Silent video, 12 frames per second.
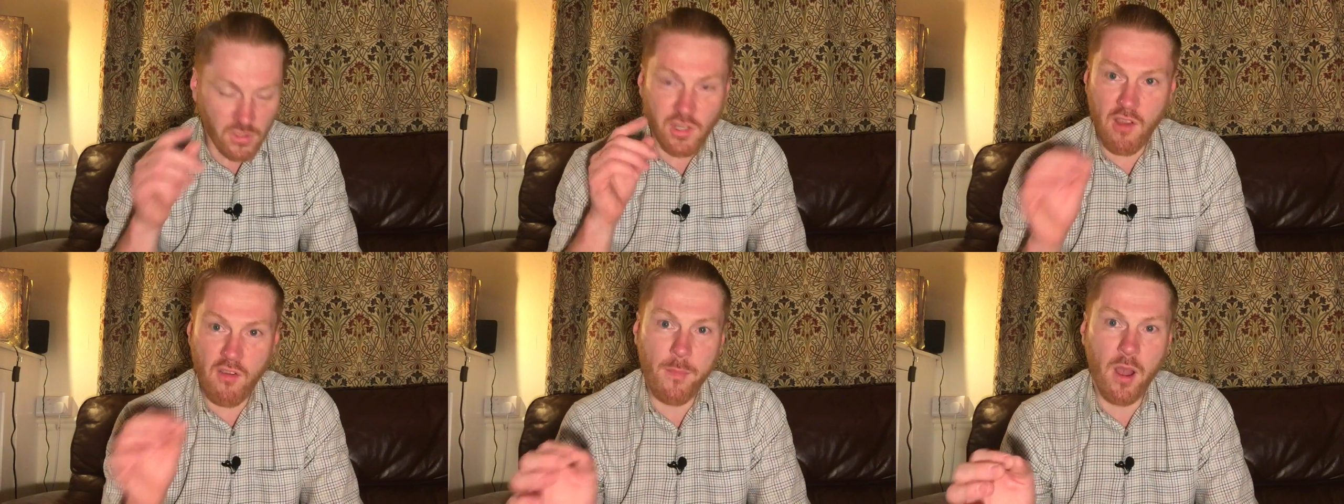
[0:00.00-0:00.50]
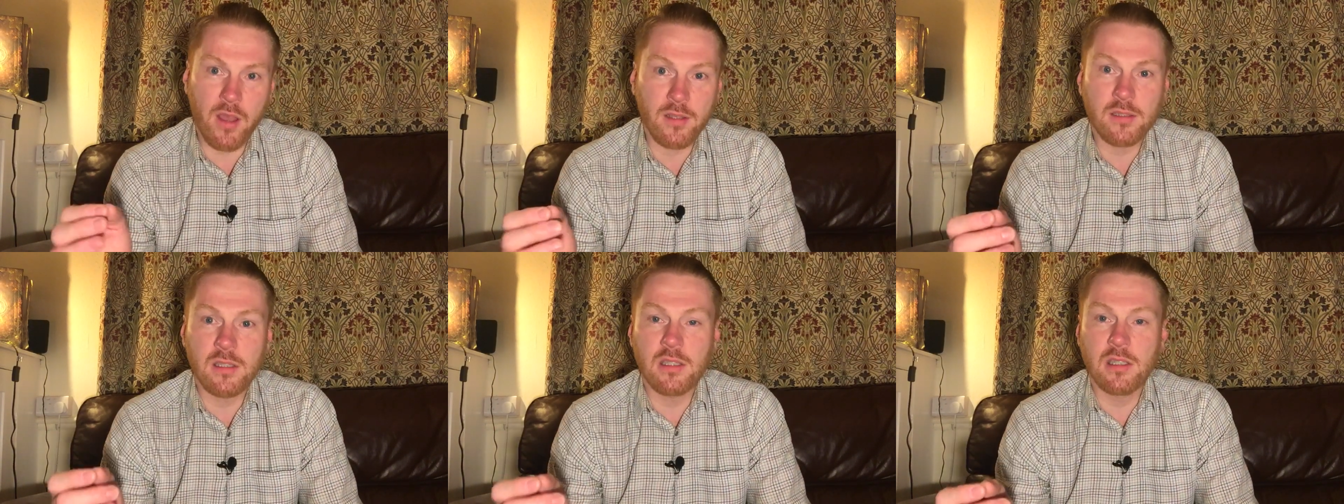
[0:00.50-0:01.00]
Jeremiah
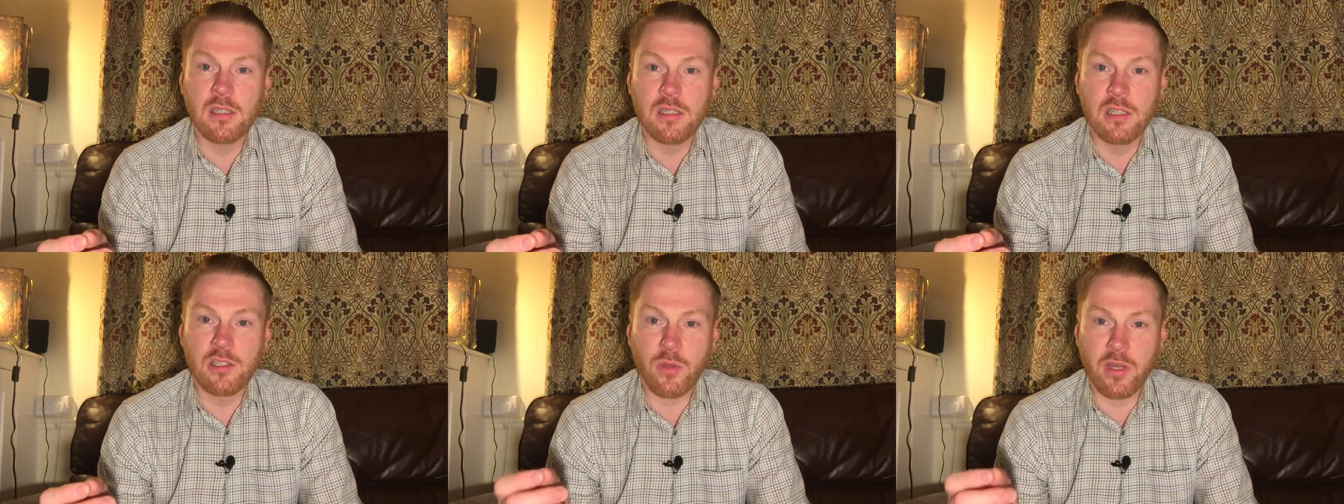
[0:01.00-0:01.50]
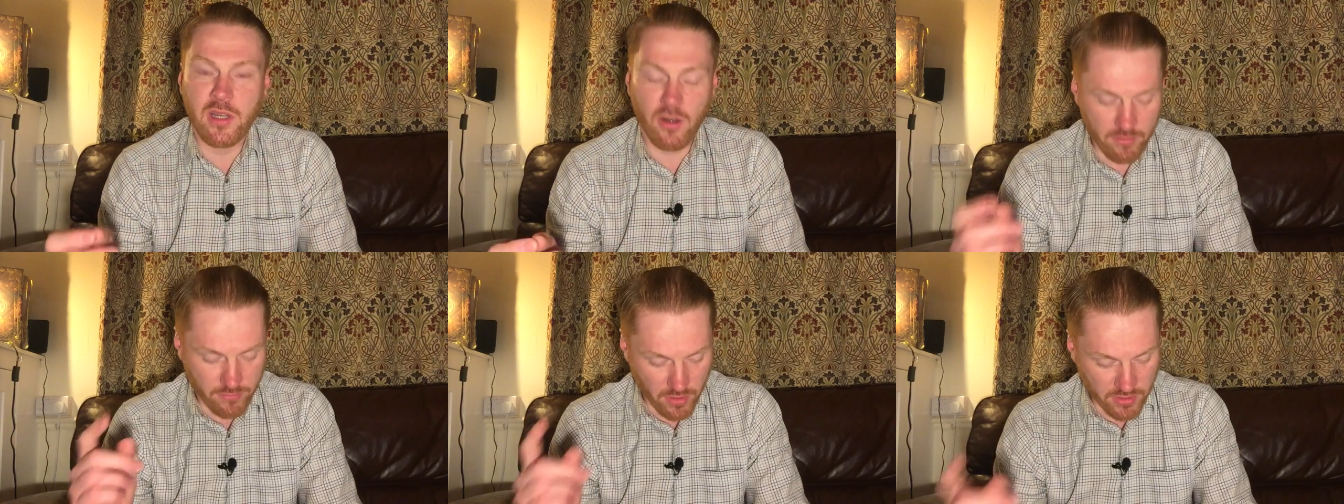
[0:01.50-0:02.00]

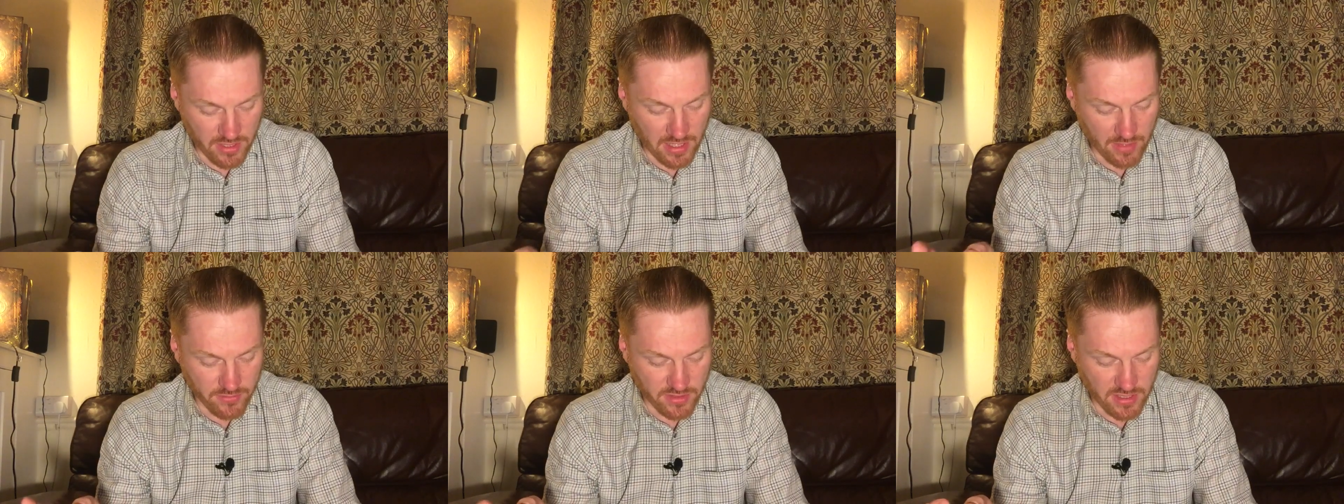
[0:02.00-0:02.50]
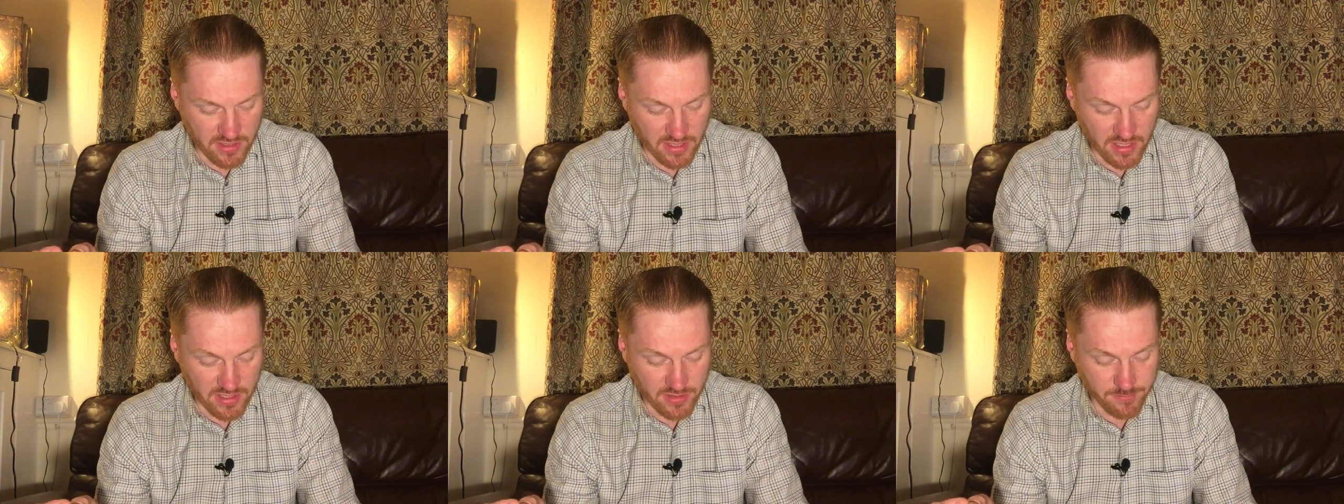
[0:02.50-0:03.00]
29, verse 11 says
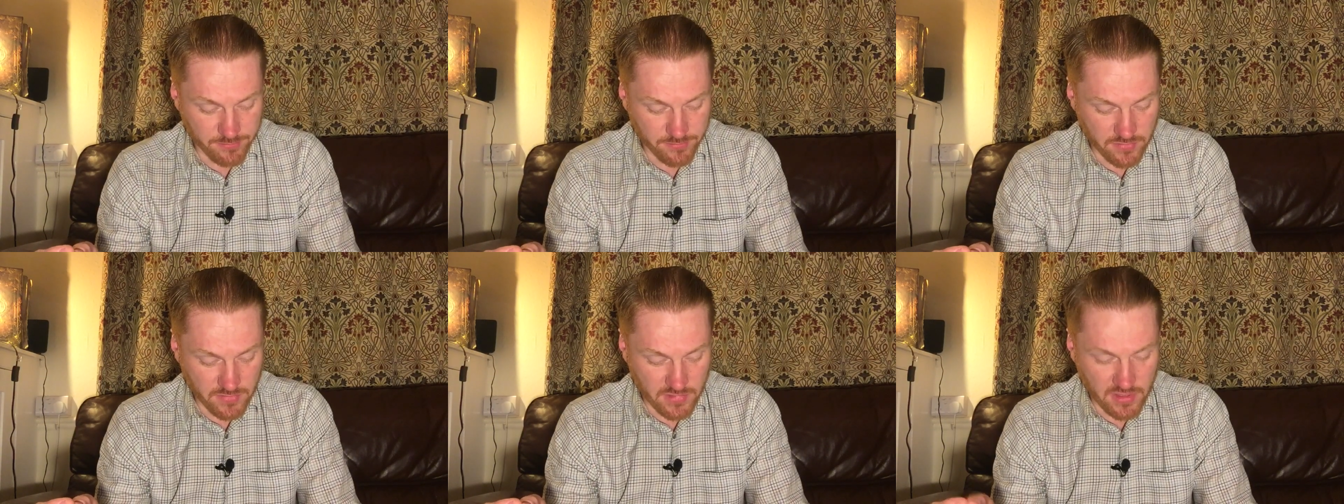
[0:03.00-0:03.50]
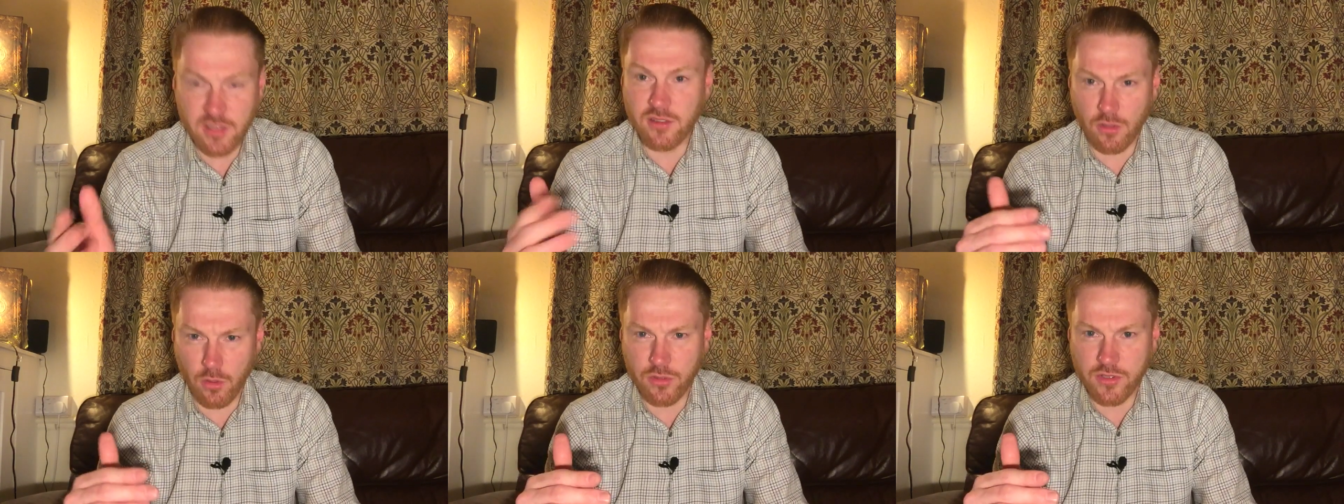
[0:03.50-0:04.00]
this This is
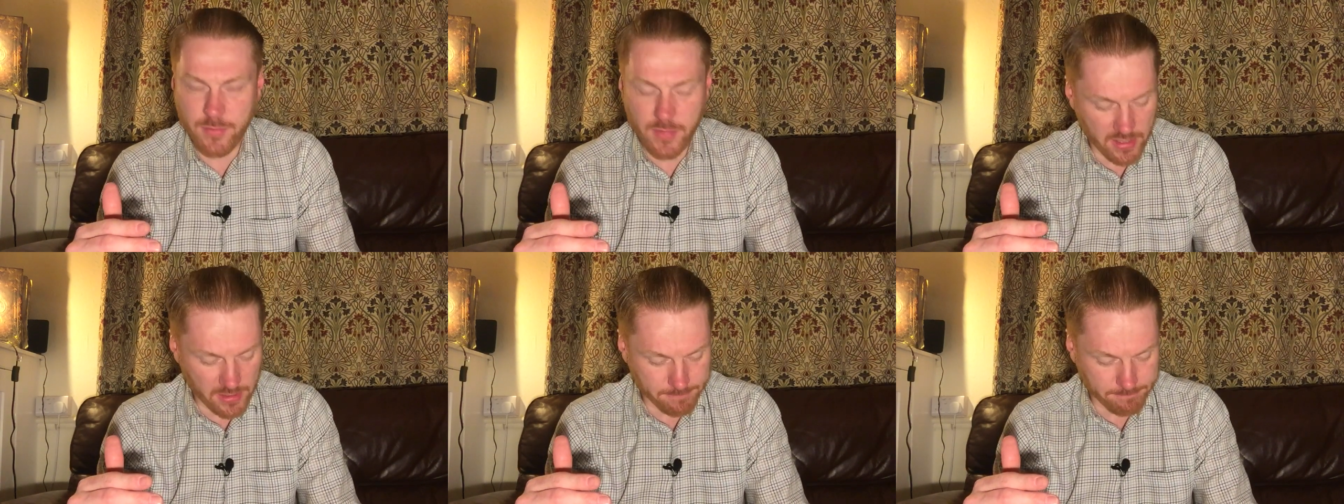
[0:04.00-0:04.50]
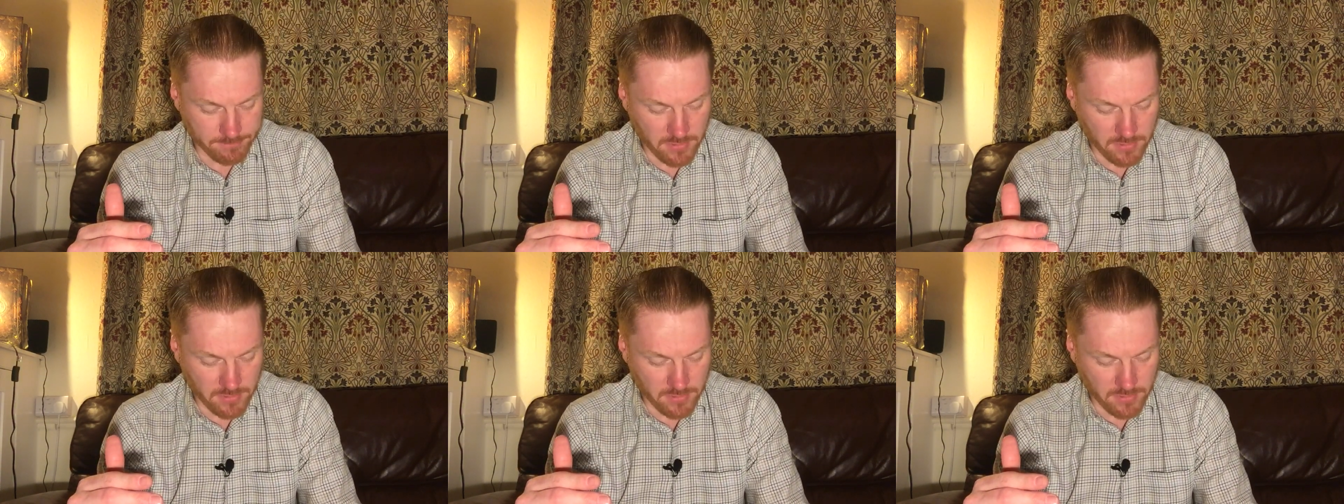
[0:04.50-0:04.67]
the Lord speaking.